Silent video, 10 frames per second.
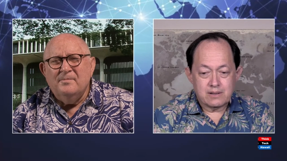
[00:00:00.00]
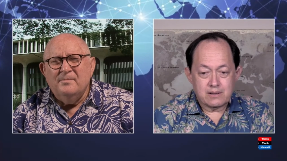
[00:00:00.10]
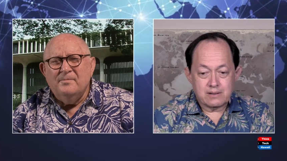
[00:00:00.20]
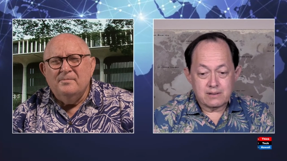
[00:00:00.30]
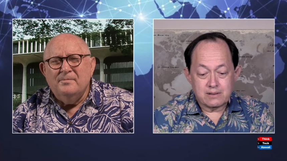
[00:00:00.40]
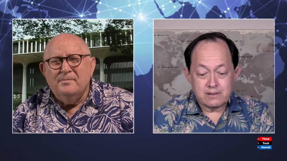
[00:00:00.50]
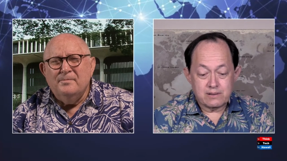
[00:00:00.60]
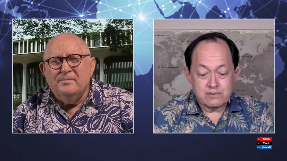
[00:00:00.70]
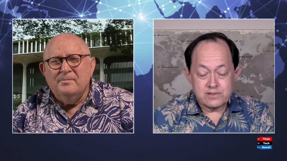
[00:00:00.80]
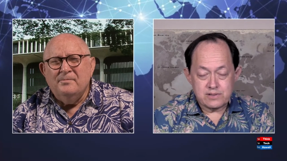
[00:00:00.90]
Speaker 1: uh,
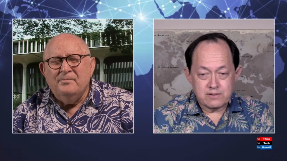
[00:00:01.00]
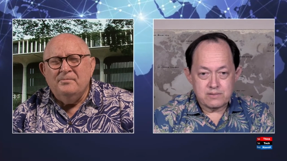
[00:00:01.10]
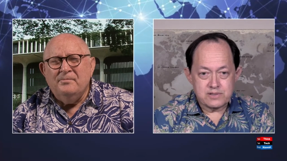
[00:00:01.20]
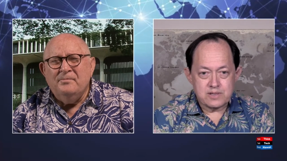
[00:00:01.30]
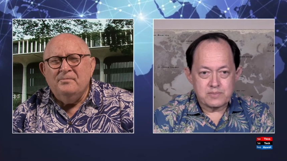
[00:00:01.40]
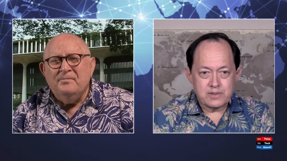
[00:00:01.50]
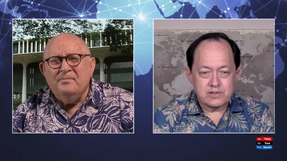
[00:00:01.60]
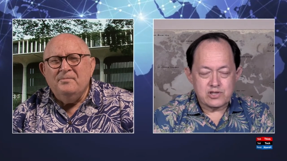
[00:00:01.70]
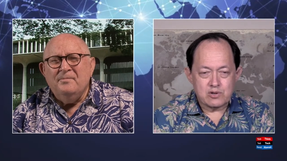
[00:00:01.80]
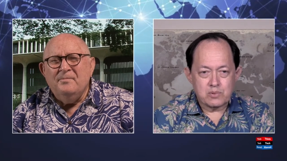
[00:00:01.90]
there's there is some
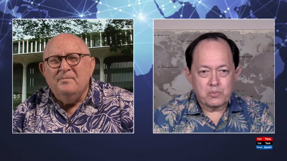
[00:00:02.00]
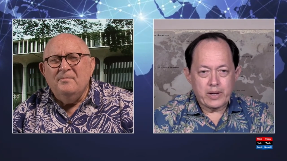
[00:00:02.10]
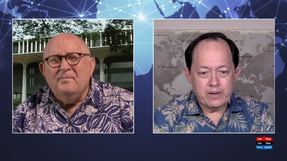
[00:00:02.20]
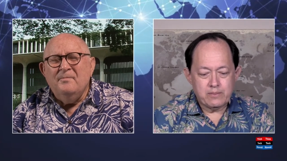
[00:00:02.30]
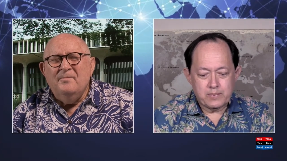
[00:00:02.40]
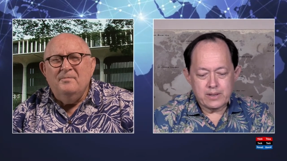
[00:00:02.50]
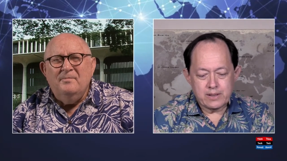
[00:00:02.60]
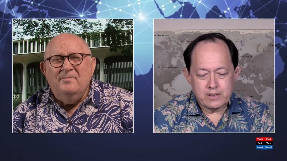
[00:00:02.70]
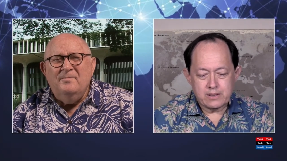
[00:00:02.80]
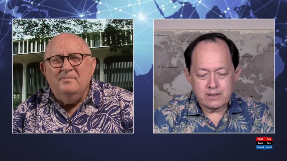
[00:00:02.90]
considerable weight
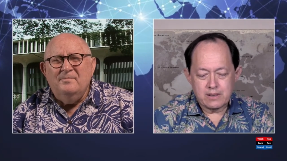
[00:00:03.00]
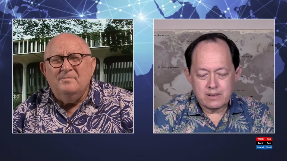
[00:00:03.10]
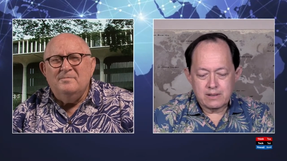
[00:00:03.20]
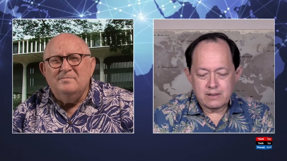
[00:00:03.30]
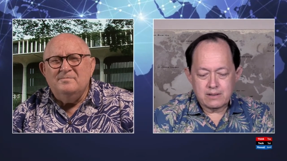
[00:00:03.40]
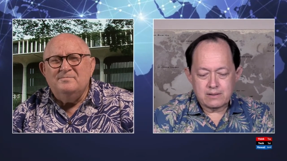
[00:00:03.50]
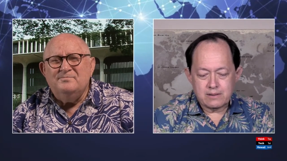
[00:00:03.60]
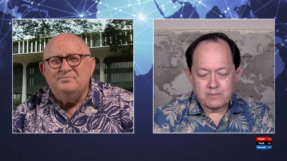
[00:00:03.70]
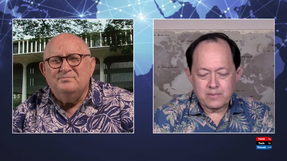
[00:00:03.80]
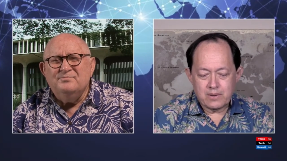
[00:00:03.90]
behind it.
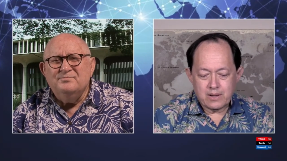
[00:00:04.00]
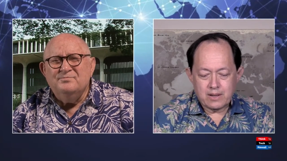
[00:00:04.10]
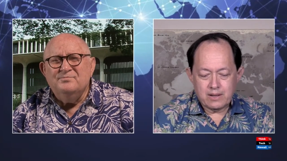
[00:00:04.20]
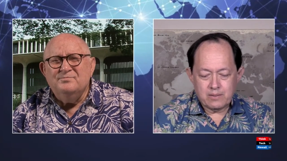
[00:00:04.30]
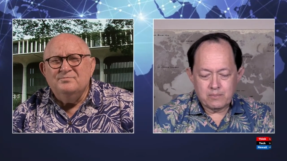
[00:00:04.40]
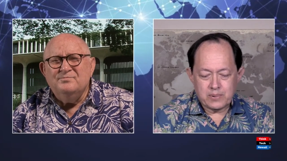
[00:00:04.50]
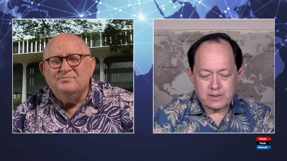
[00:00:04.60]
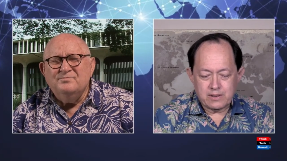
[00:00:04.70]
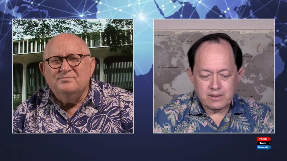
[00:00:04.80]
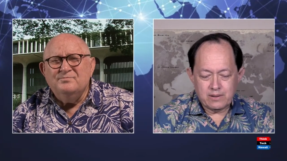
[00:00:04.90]
Um,
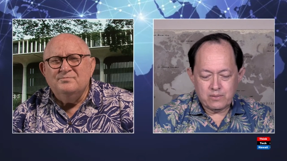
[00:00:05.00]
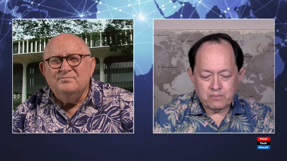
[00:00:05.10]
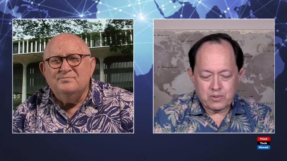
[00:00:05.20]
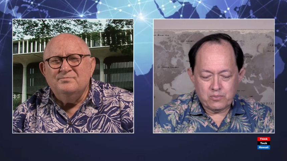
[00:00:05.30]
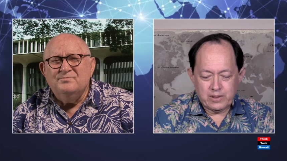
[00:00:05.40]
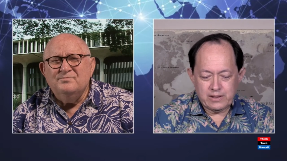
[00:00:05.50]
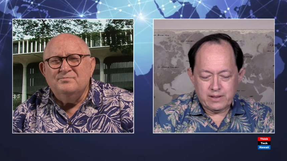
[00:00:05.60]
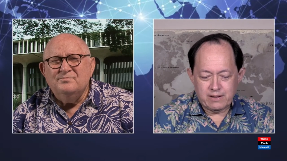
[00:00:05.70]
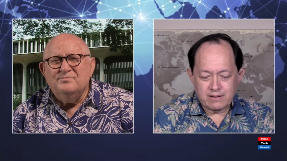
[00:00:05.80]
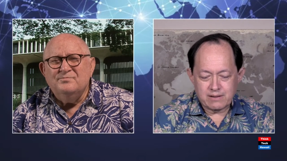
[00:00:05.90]
but but
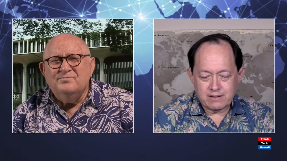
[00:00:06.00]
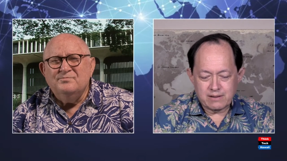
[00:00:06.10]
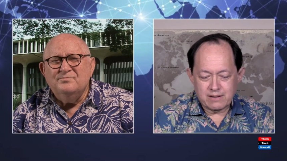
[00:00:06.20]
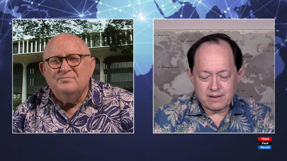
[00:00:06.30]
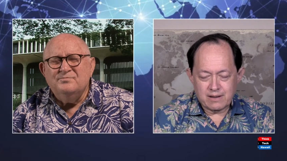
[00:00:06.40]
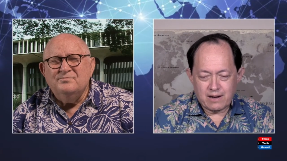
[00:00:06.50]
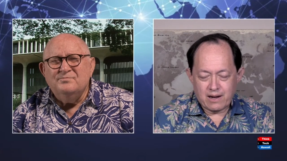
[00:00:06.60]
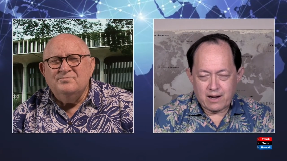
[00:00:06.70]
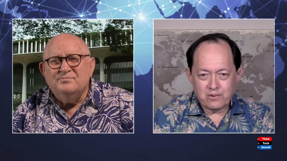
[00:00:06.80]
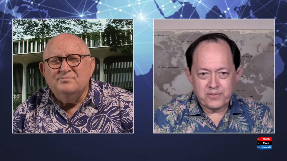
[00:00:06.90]
really,
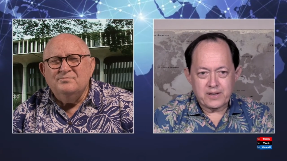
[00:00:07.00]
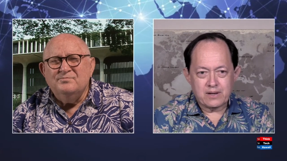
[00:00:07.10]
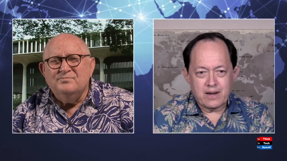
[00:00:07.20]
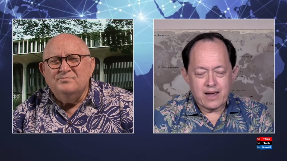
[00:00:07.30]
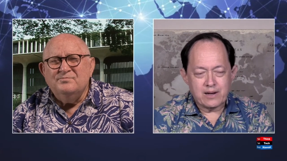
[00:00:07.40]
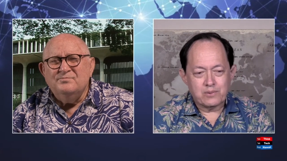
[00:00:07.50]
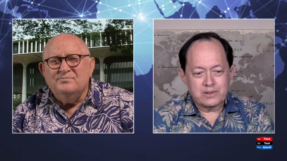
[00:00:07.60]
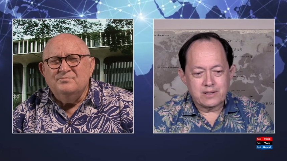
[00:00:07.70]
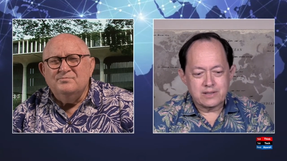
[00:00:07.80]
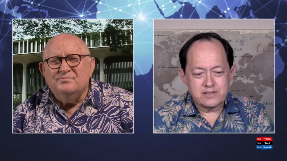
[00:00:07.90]
I, I, don't think it
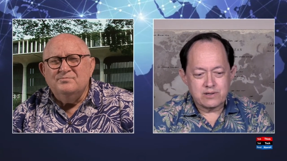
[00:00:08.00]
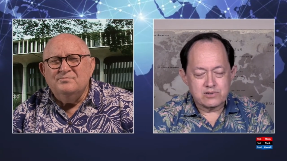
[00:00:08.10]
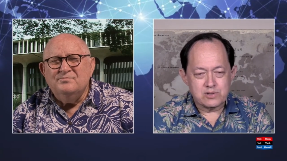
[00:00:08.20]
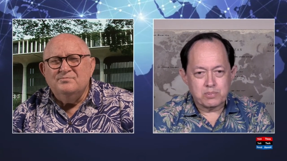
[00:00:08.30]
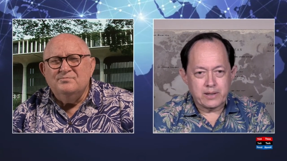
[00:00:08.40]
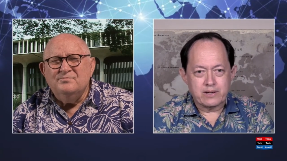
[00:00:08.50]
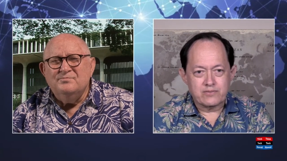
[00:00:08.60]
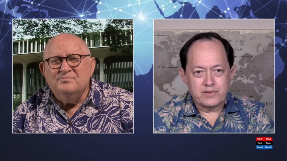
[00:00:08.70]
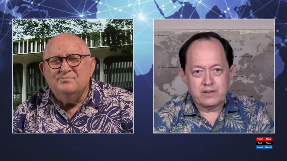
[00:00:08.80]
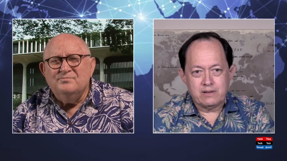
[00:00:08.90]
adequately considers the plight
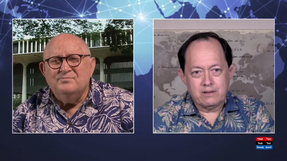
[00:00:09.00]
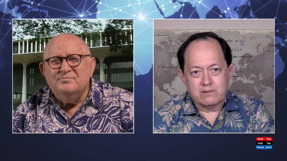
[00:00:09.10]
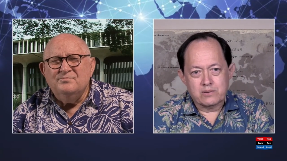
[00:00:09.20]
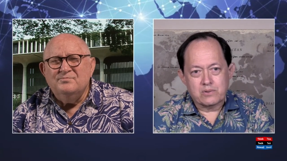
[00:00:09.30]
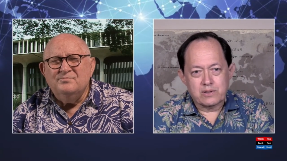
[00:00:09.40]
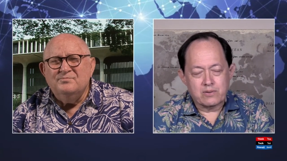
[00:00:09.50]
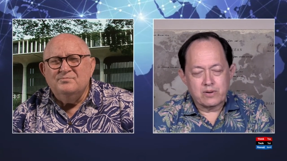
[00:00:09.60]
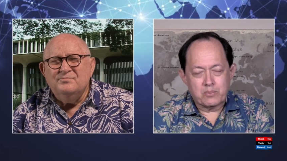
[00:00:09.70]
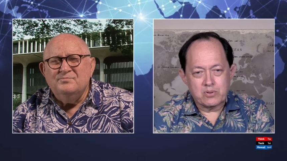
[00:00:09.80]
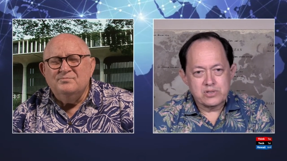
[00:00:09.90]
of the you know the
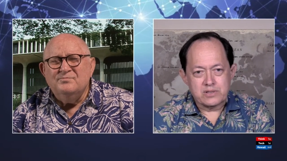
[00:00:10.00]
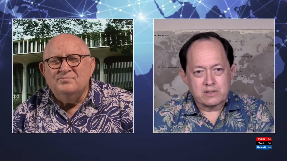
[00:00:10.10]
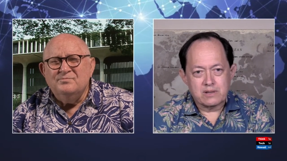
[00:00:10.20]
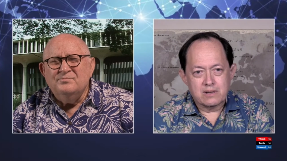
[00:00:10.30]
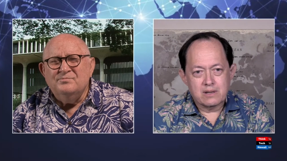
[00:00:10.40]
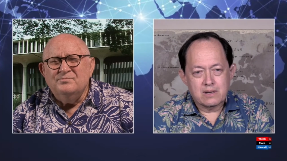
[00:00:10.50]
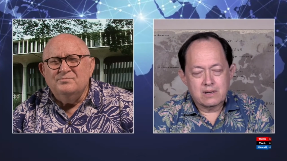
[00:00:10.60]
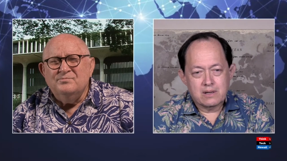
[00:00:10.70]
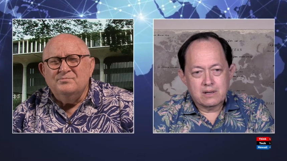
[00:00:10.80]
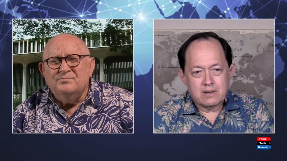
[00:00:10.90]
ordinary person.
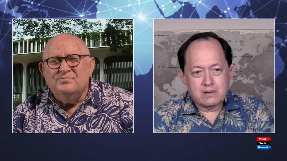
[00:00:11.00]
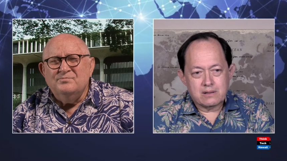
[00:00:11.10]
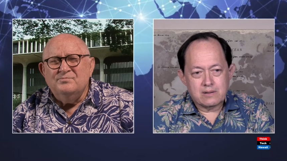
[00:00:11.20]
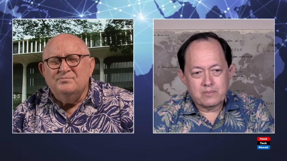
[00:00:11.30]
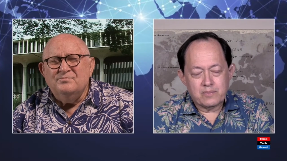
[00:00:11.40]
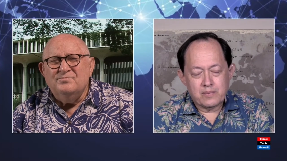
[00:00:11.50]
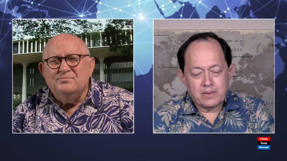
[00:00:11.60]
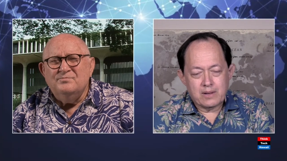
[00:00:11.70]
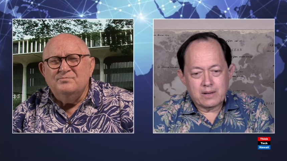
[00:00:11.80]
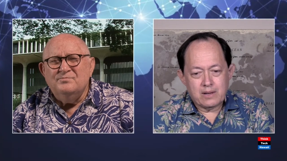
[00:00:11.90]
Um,
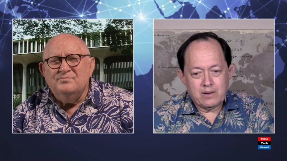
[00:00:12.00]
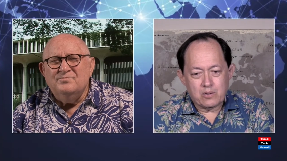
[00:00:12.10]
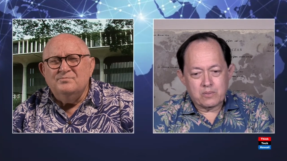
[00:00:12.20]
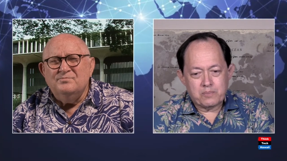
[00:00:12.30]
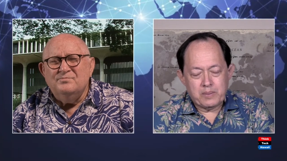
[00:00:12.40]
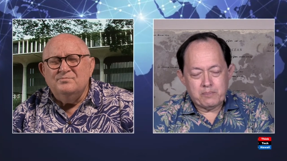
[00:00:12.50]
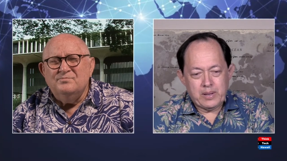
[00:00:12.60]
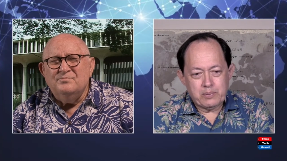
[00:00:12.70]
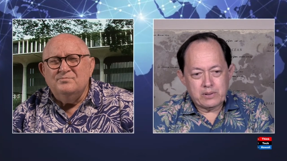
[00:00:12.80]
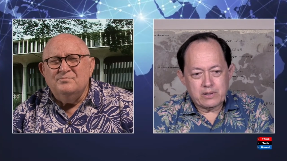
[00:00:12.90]
you know,
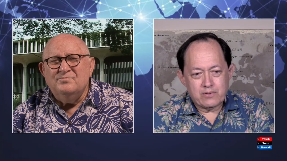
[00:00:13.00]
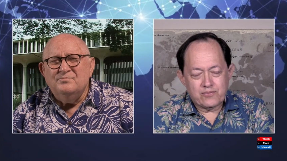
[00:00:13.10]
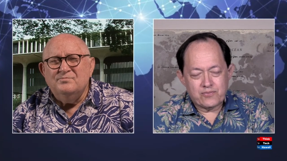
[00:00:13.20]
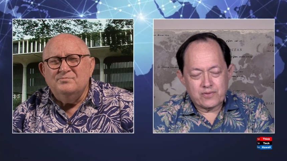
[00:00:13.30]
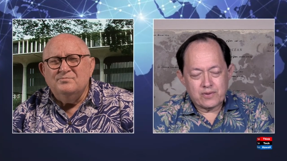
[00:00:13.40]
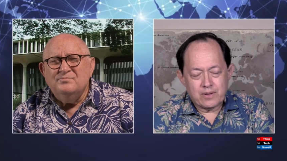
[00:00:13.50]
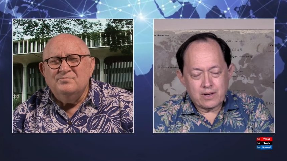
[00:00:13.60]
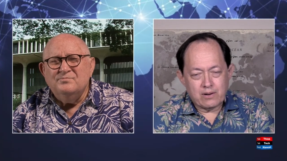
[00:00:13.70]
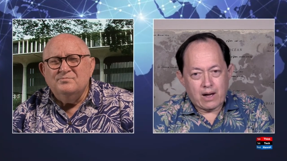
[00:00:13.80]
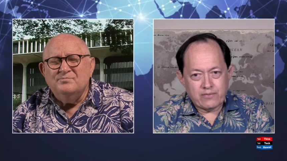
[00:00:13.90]
people have
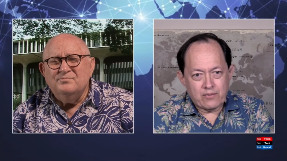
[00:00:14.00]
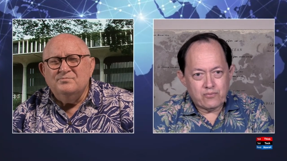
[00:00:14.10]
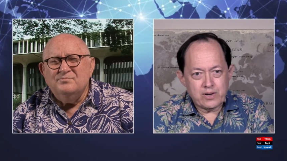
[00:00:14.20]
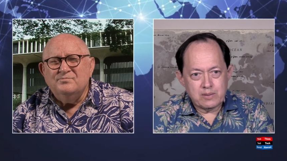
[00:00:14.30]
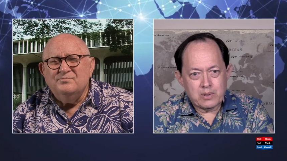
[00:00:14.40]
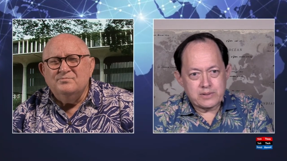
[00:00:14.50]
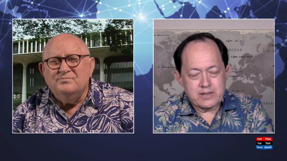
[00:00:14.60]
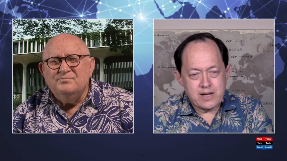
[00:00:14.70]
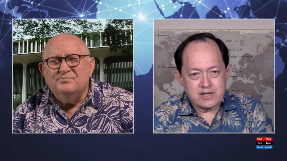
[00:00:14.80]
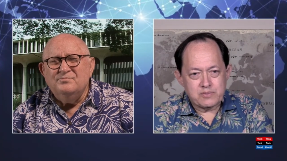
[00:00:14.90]
you know I've, I've written about
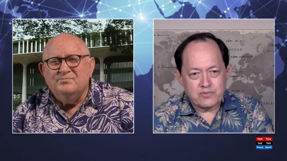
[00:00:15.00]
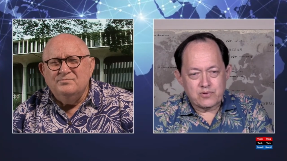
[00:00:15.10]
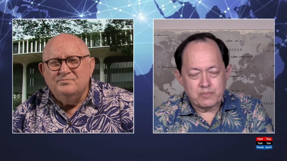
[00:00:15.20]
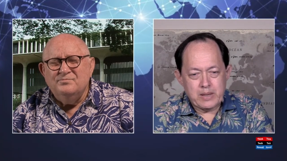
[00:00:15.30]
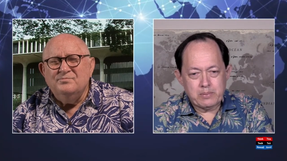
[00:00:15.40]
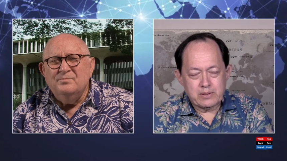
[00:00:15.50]
that tax before, and people